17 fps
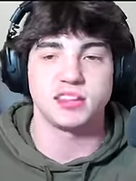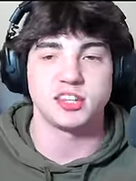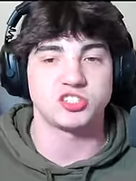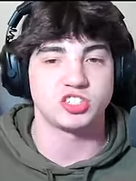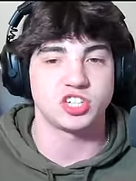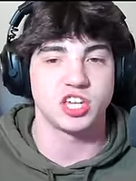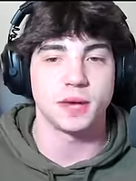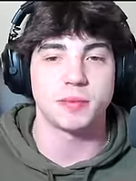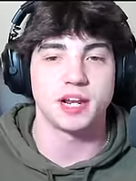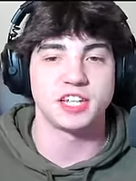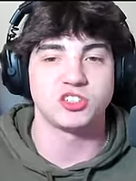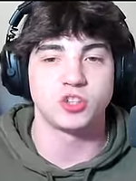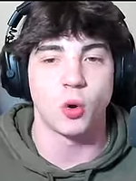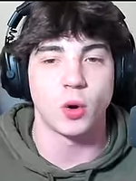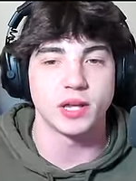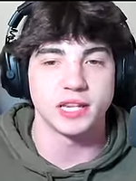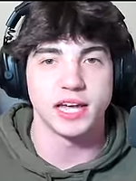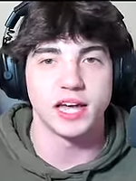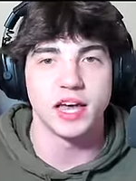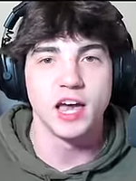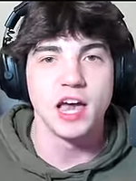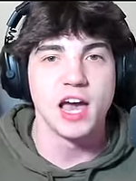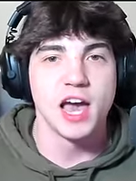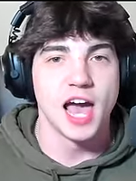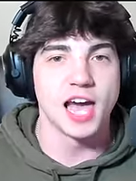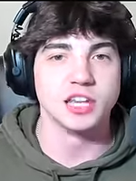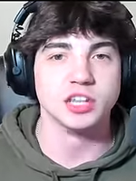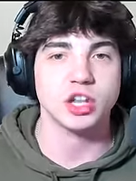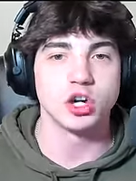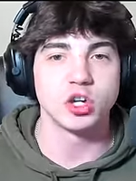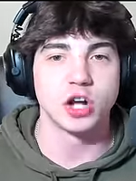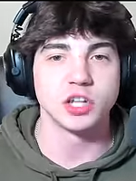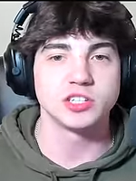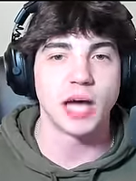the Skibidi Toilet. And
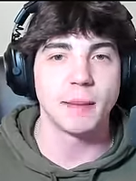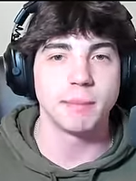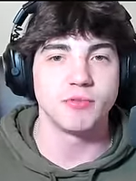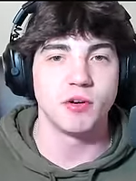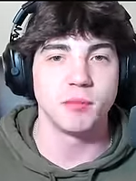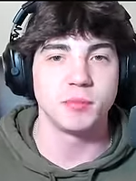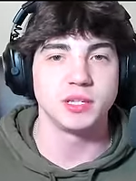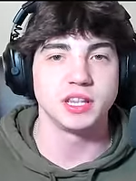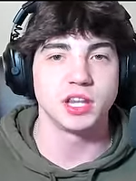look, on top of him, he